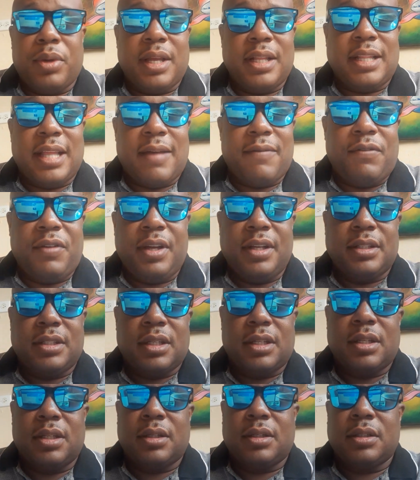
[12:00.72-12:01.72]
get that
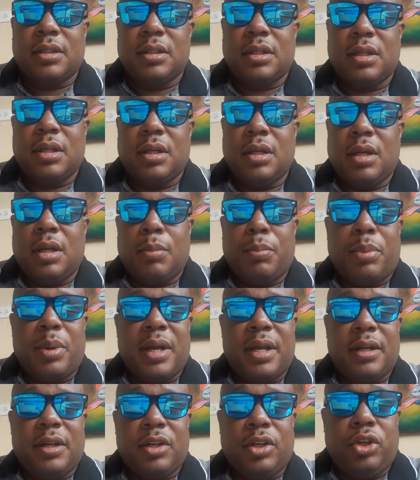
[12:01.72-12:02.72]
visa.
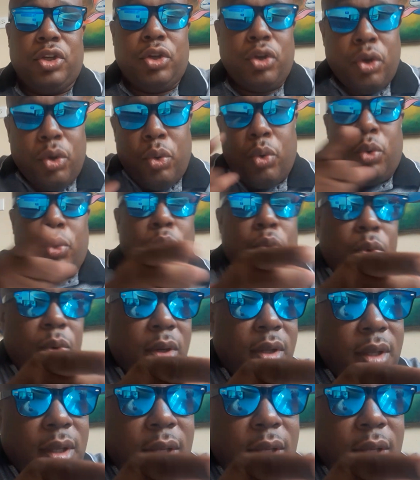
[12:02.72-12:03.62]
But you,